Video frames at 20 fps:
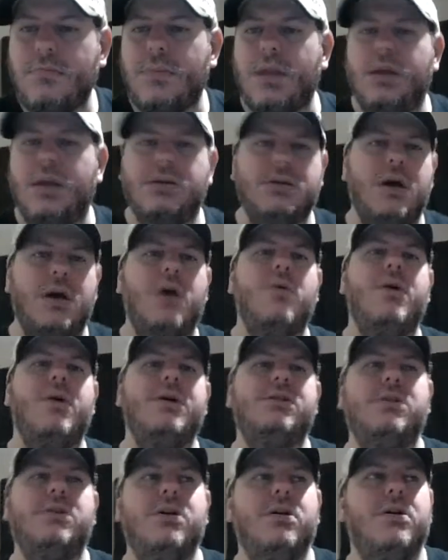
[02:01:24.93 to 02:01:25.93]
It's
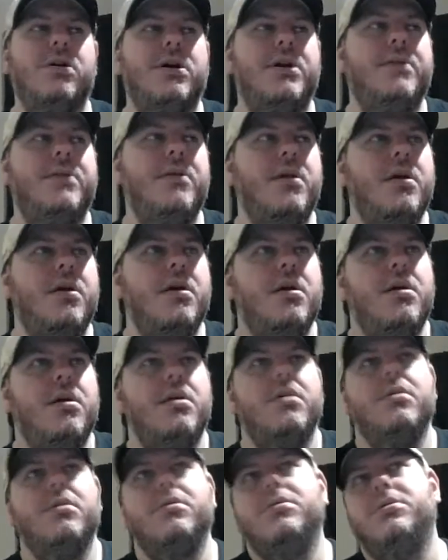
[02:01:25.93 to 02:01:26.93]
always good
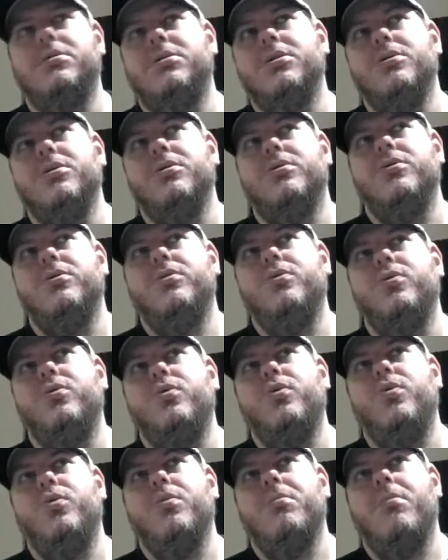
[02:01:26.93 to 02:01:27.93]

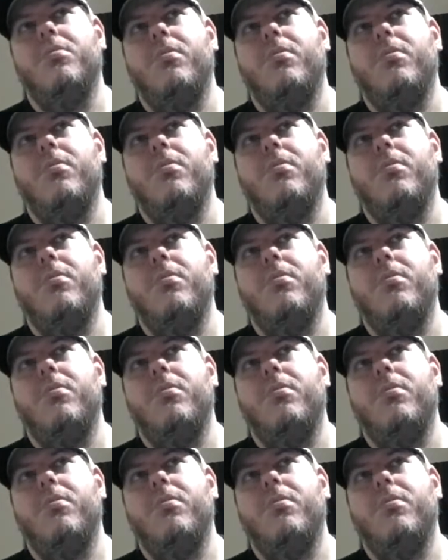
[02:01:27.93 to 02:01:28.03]
to